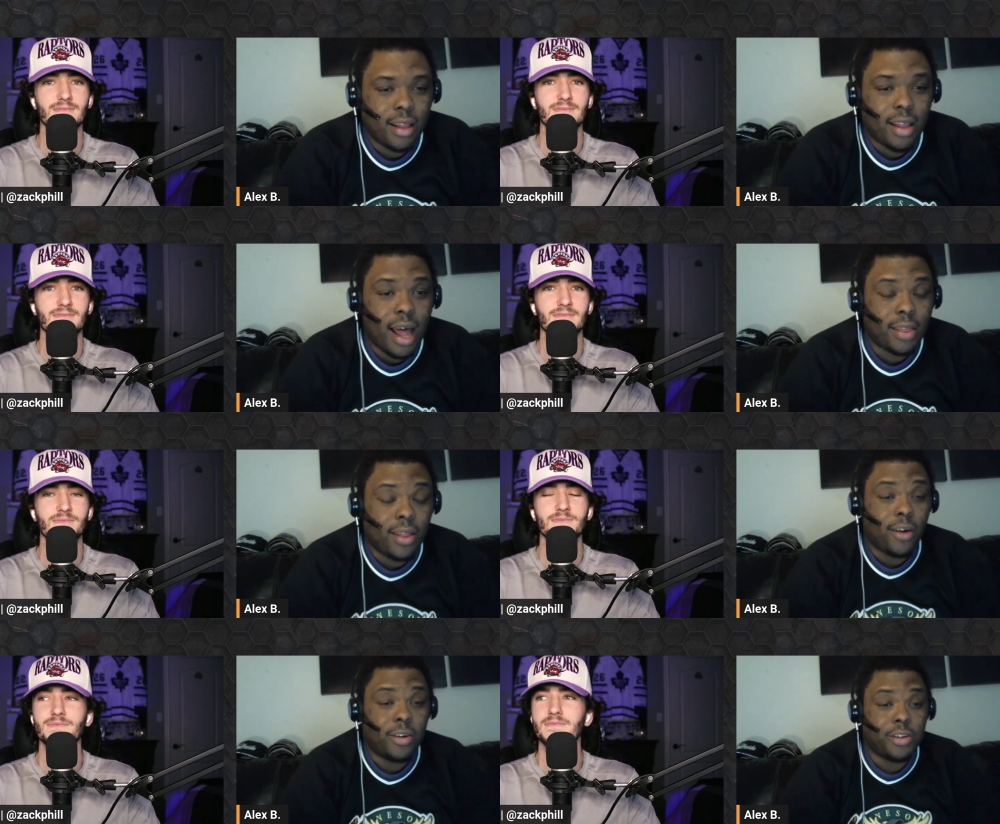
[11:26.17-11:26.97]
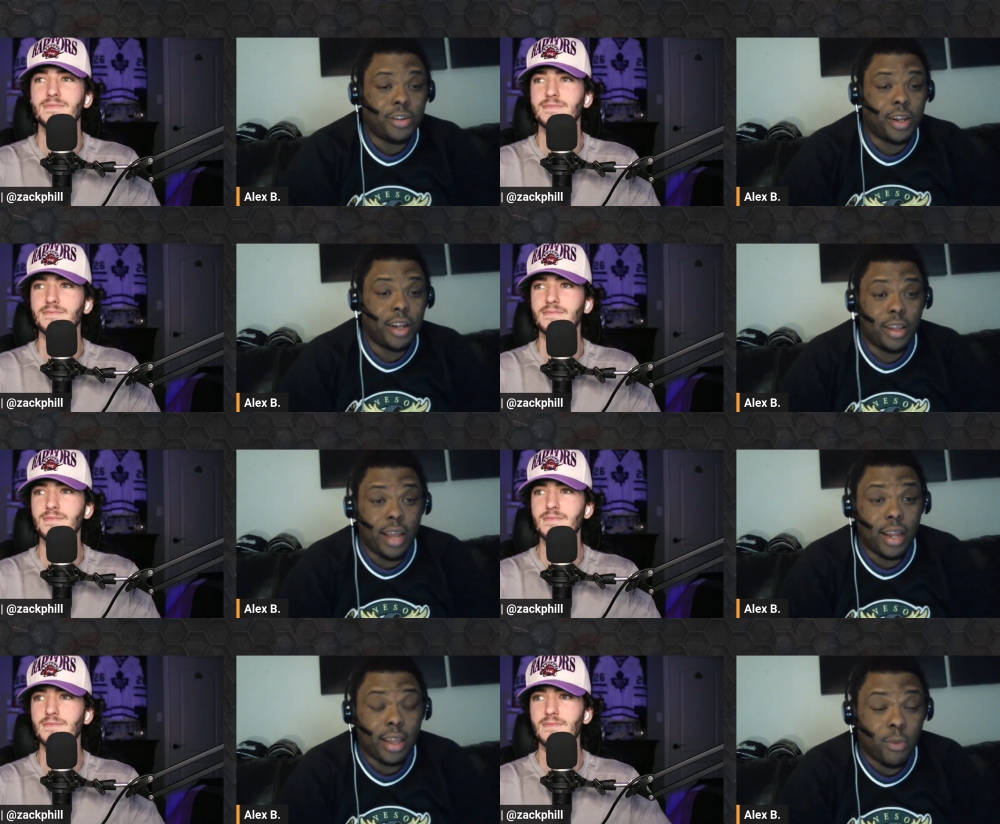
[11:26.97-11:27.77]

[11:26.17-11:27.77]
Speaker 1: lot larger than anything